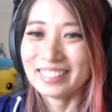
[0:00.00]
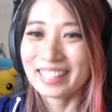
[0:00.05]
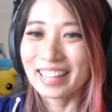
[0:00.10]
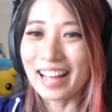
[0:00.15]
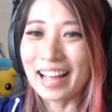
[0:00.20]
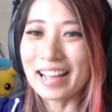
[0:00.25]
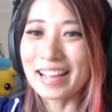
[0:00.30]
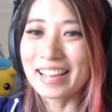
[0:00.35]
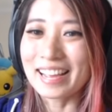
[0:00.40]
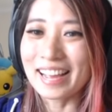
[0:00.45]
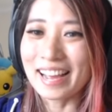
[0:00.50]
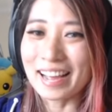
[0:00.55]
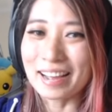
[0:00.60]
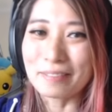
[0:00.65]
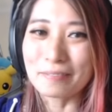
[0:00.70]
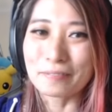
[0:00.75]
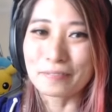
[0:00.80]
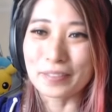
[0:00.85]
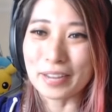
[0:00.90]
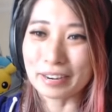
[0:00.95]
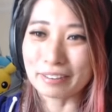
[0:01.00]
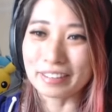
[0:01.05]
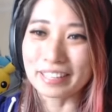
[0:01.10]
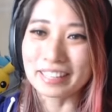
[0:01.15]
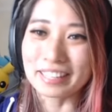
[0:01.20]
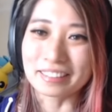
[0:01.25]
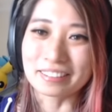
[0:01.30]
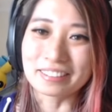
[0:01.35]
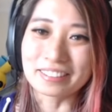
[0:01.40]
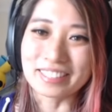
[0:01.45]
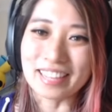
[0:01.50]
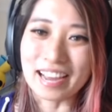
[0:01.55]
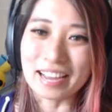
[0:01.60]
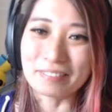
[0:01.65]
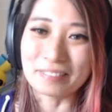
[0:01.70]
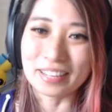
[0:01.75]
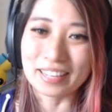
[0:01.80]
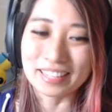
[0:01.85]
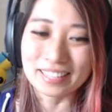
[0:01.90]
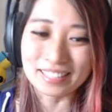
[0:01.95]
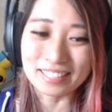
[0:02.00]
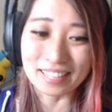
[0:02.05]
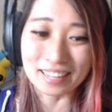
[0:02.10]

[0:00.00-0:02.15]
I have very little diamonds.